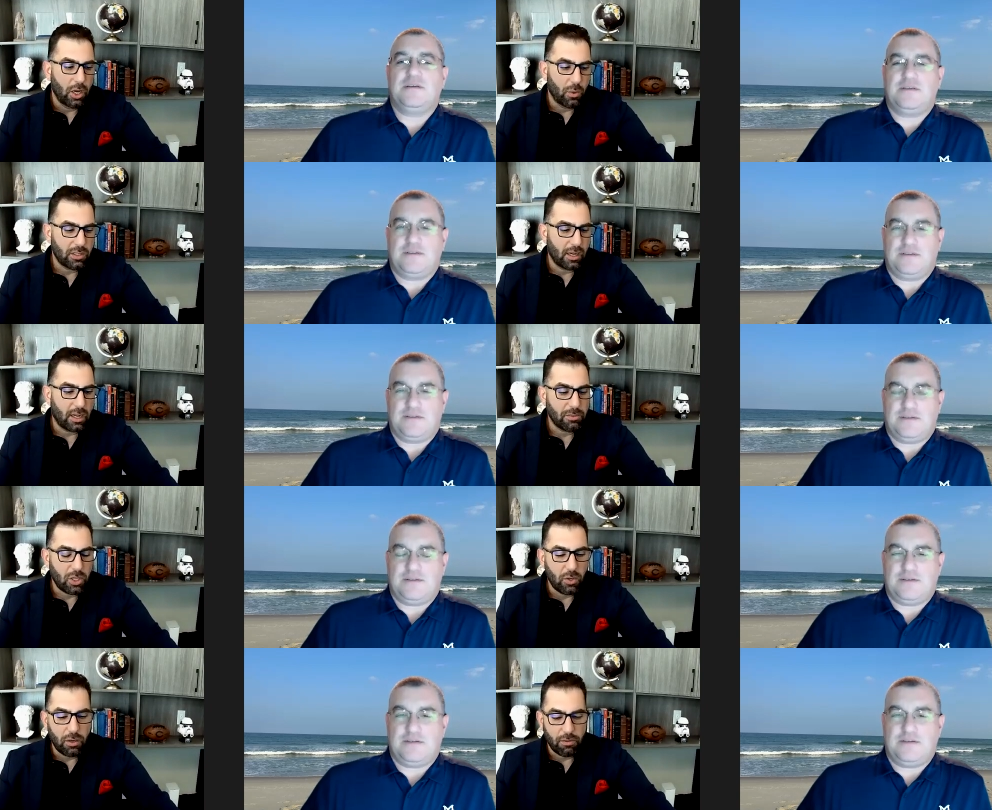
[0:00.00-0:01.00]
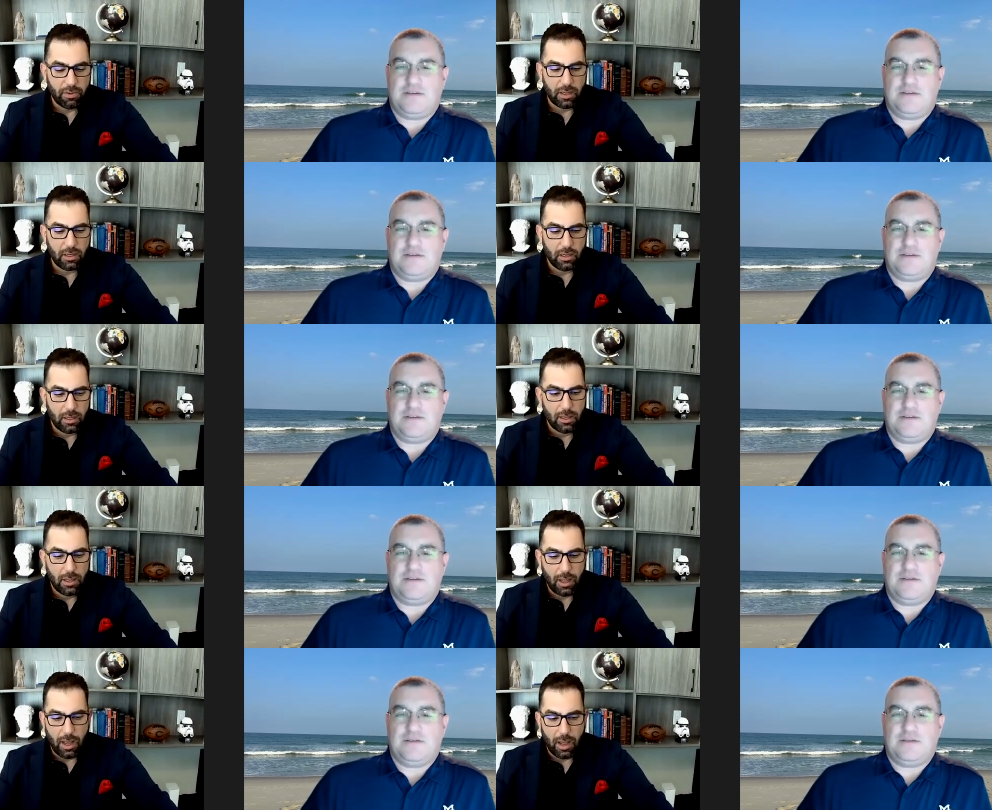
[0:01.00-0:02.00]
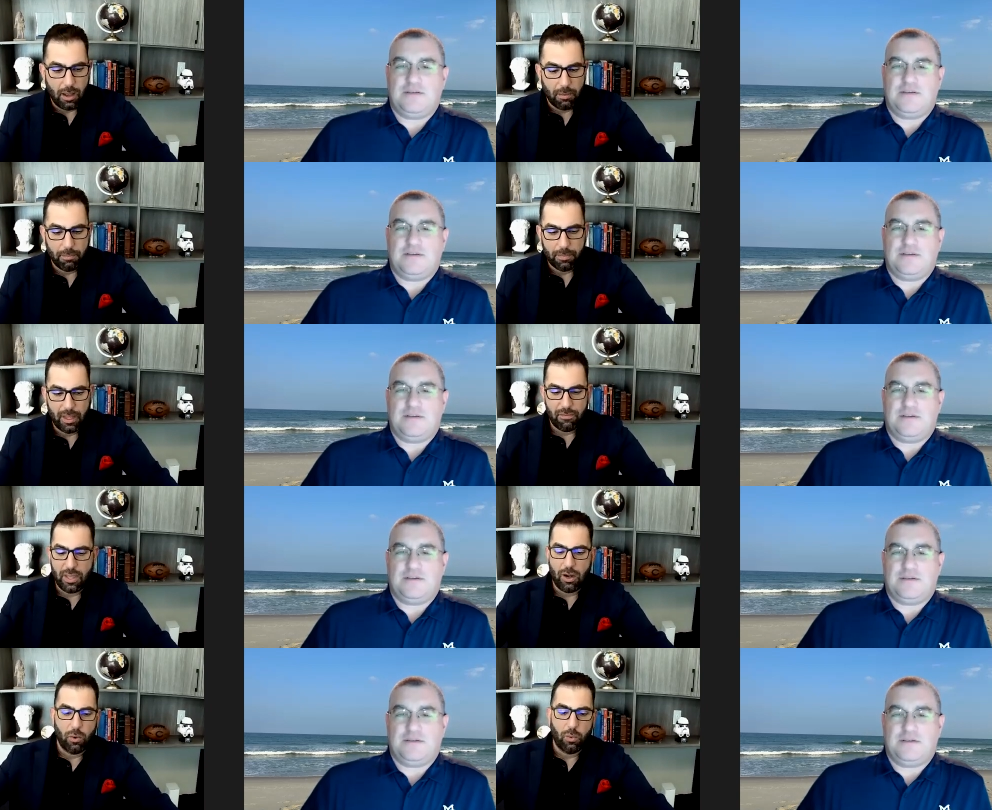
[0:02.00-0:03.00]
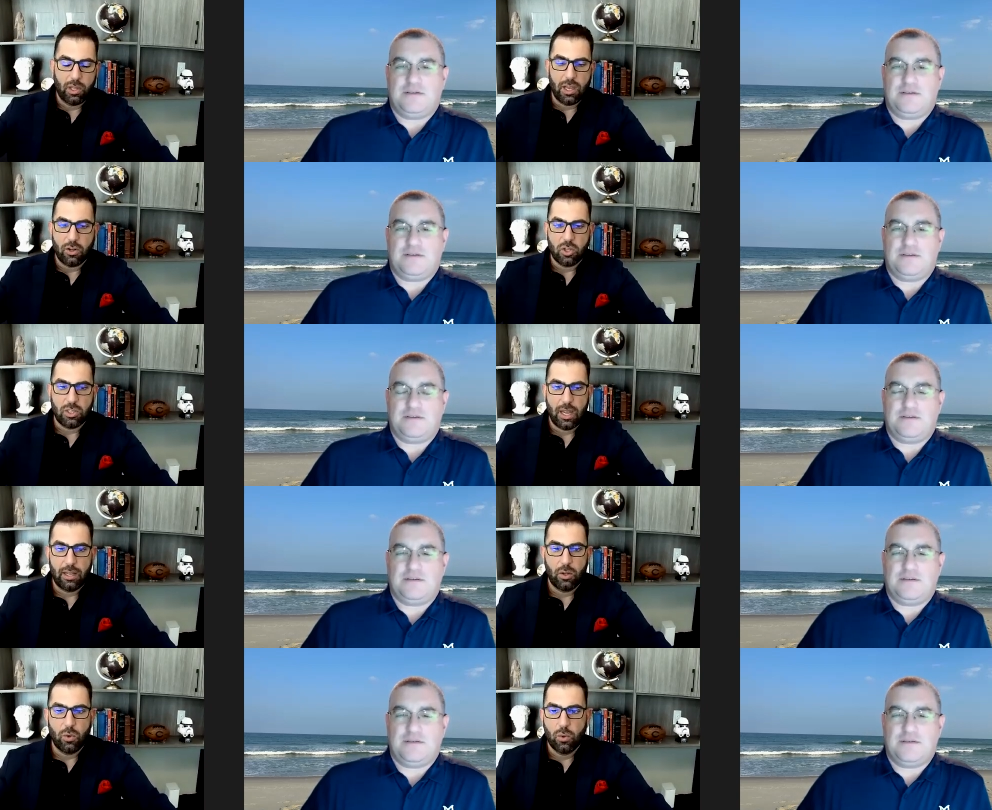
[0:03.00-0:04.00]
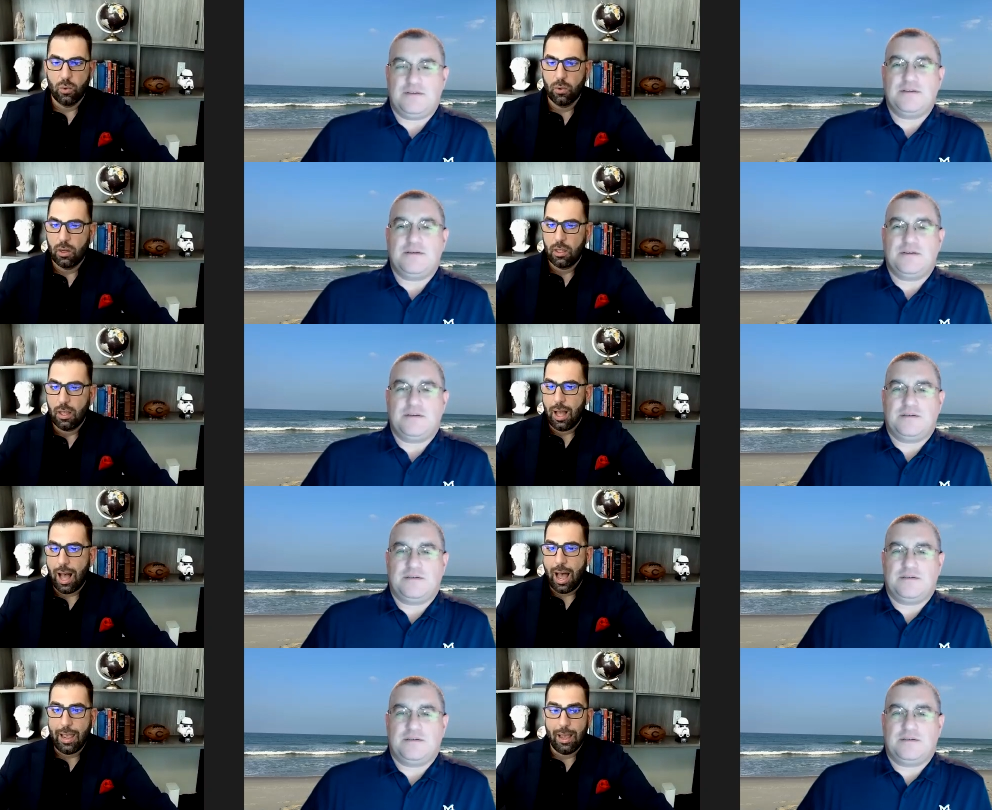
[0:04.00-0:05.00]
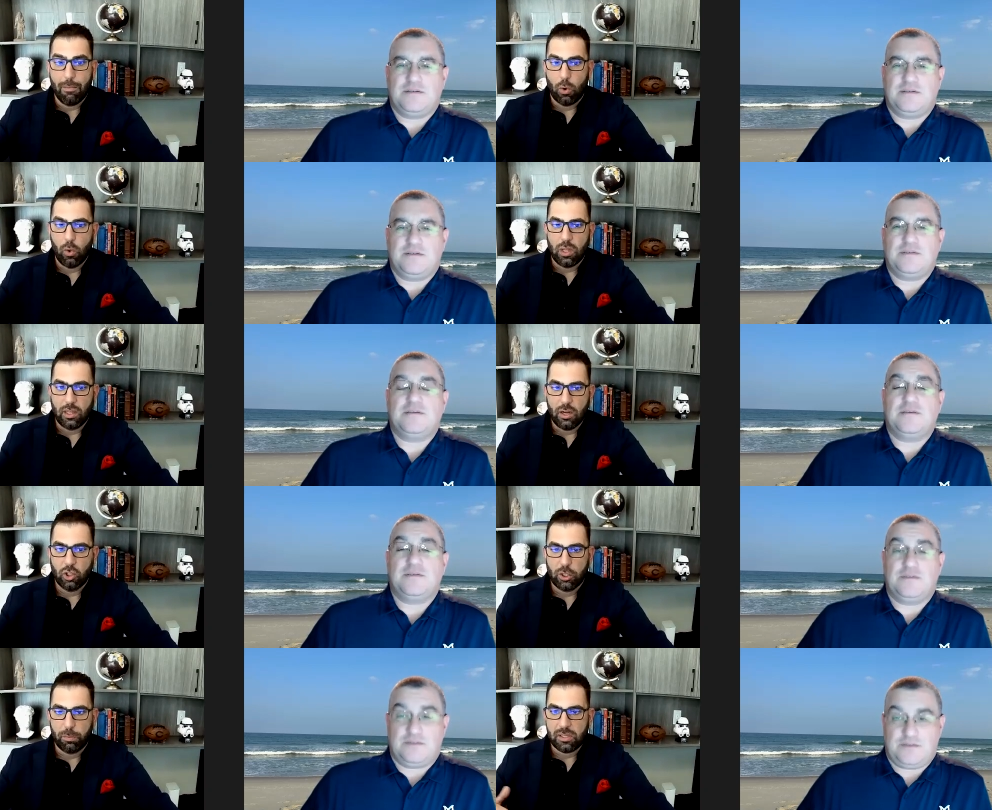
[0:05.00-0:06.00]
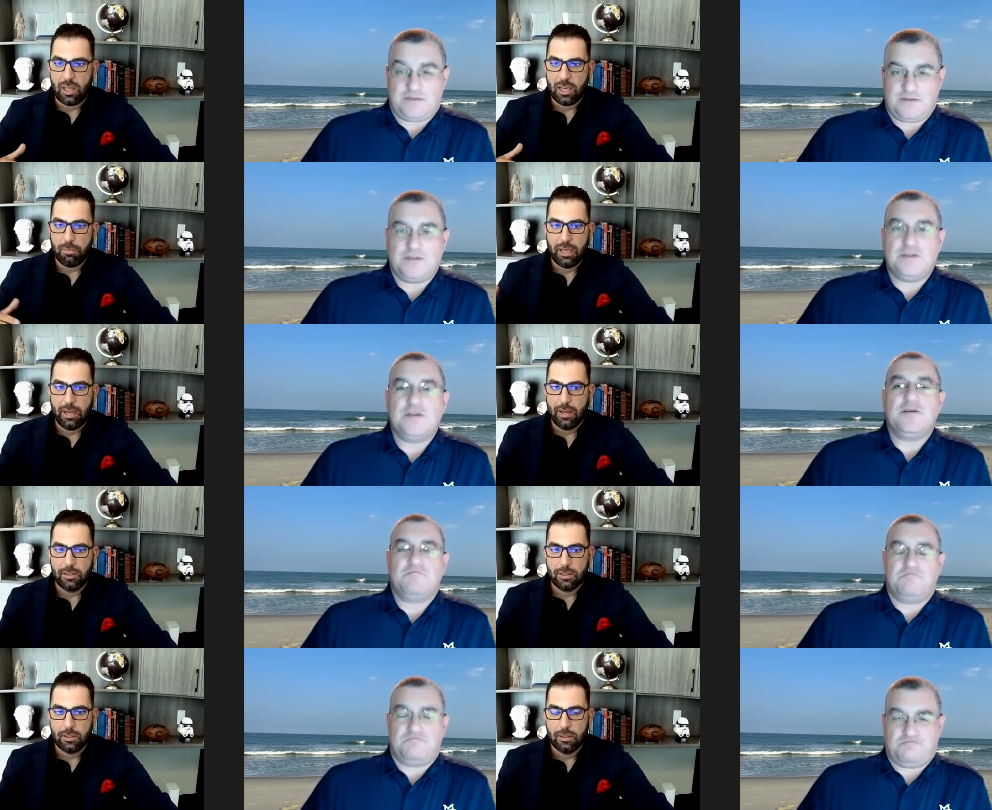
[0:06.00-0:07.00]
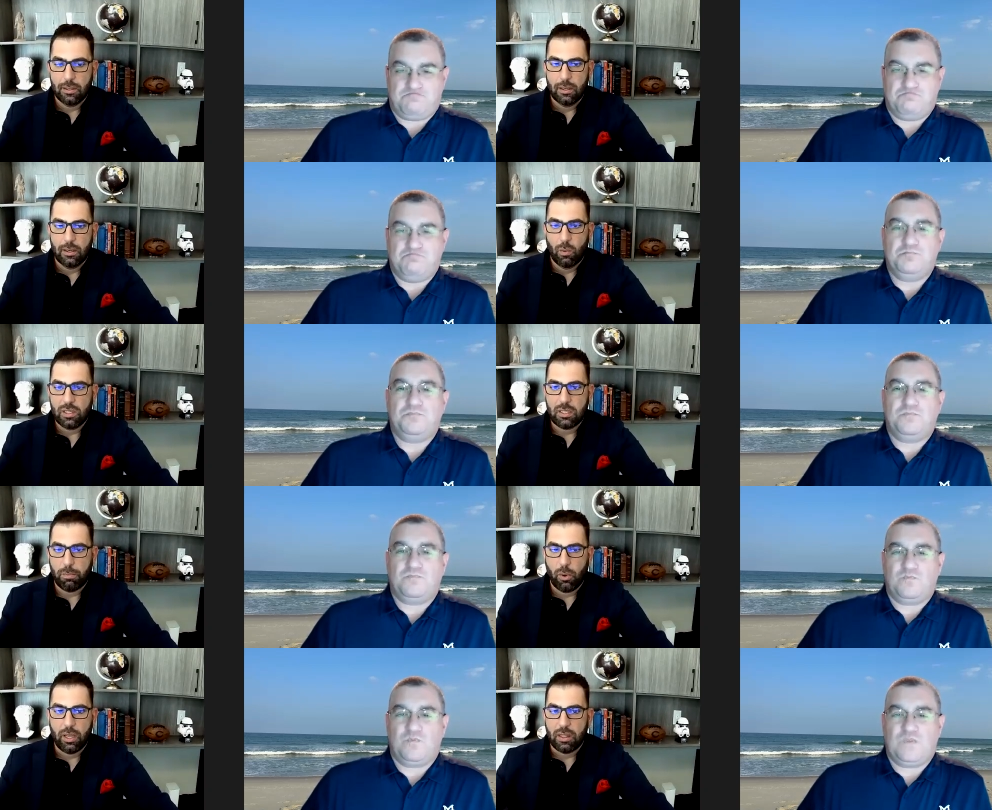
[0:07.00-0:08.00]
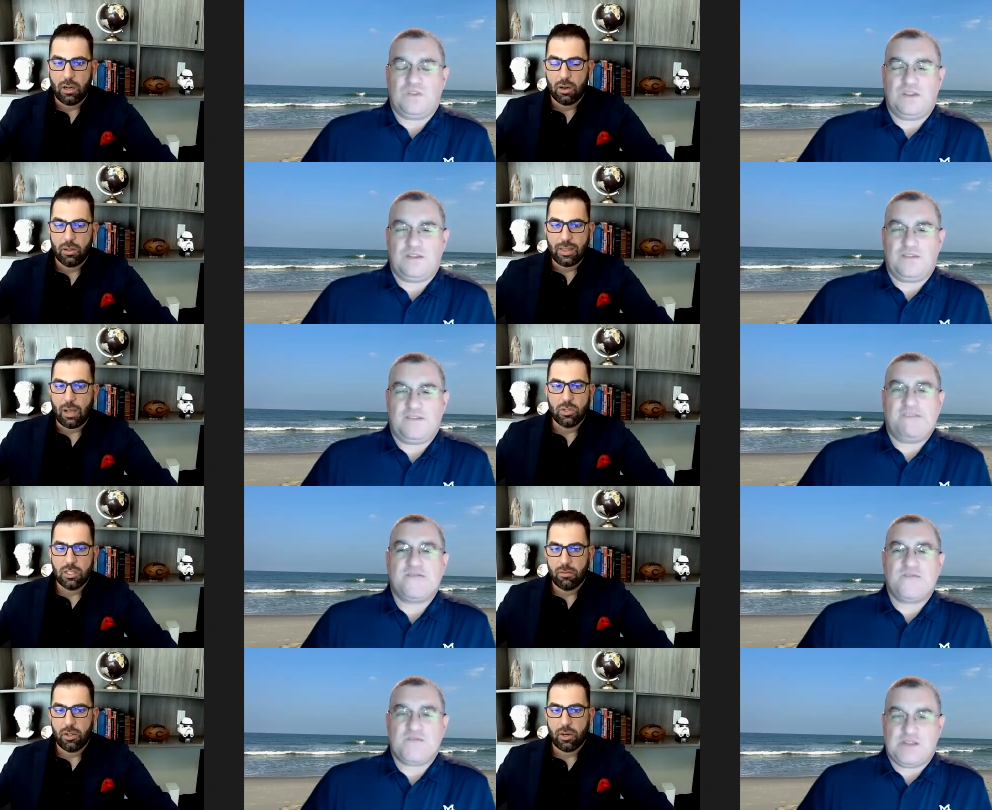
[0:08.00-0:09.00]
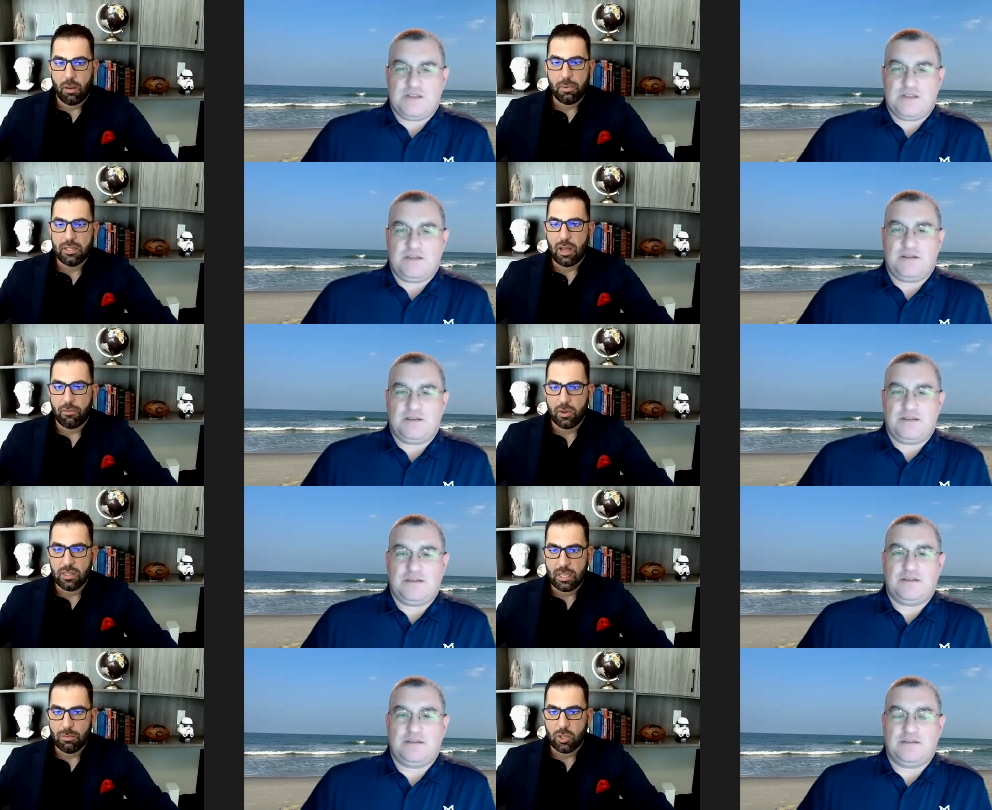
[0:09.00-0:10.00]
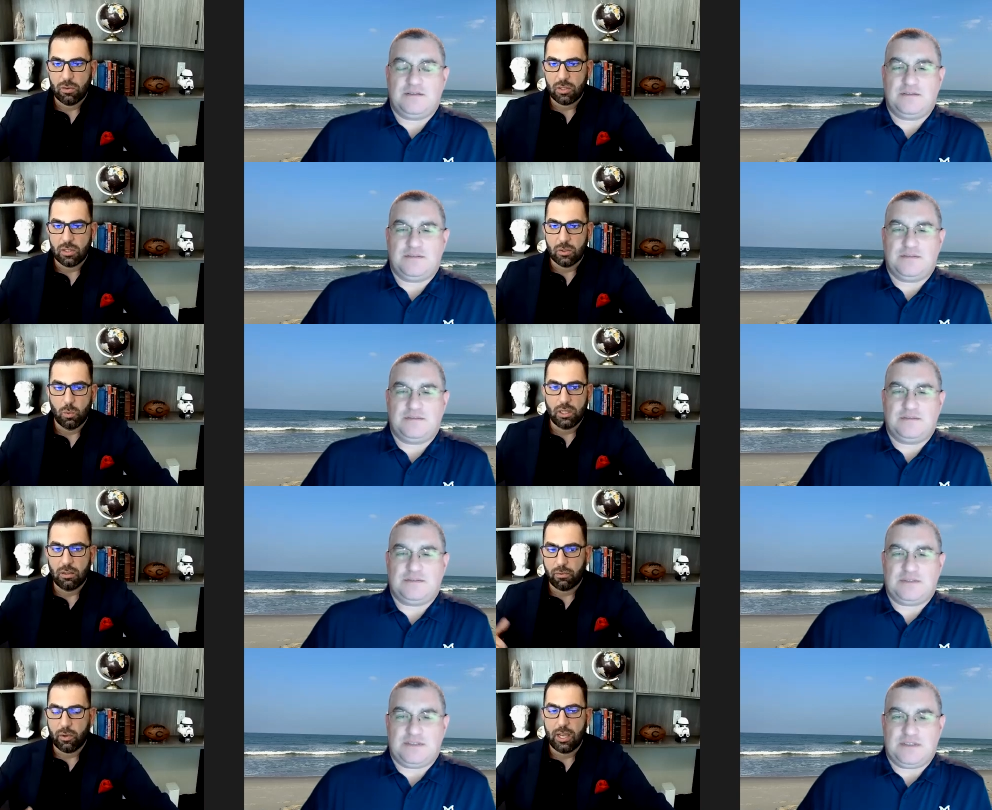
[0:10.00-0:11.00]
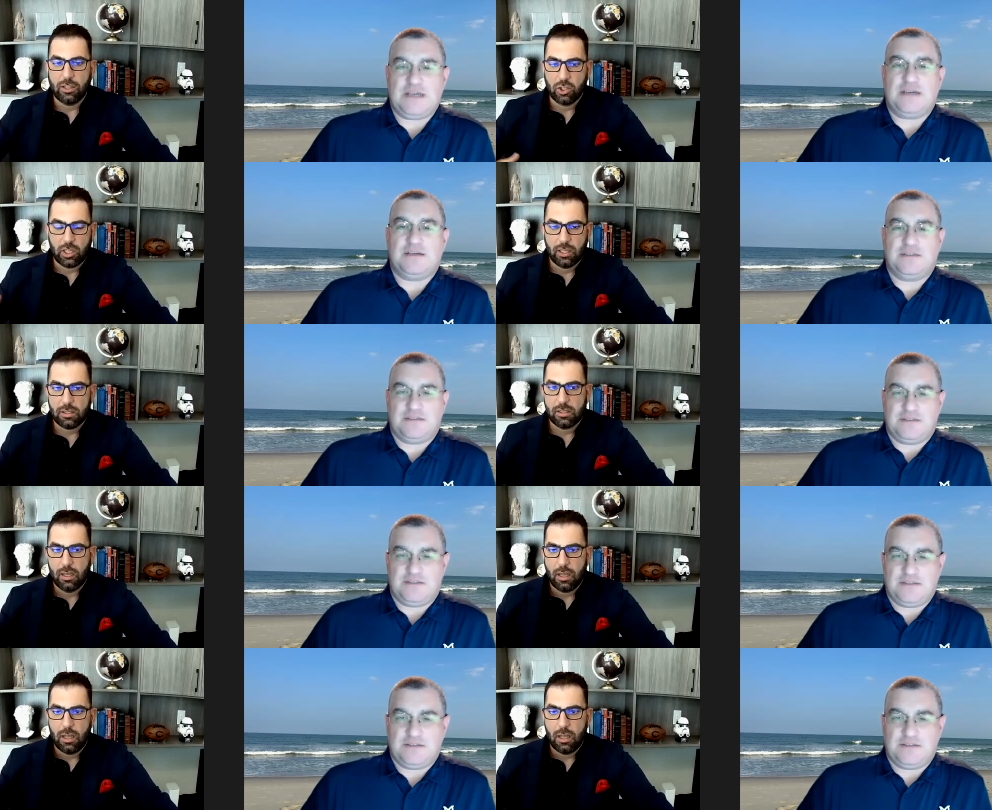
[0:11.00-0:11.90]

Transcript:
Speaker 1: No one's going to come to Unifin if they don't really understand who I am or who the leadership is like, because what's the point? There are thousands of other companies offering the same services. What differentiates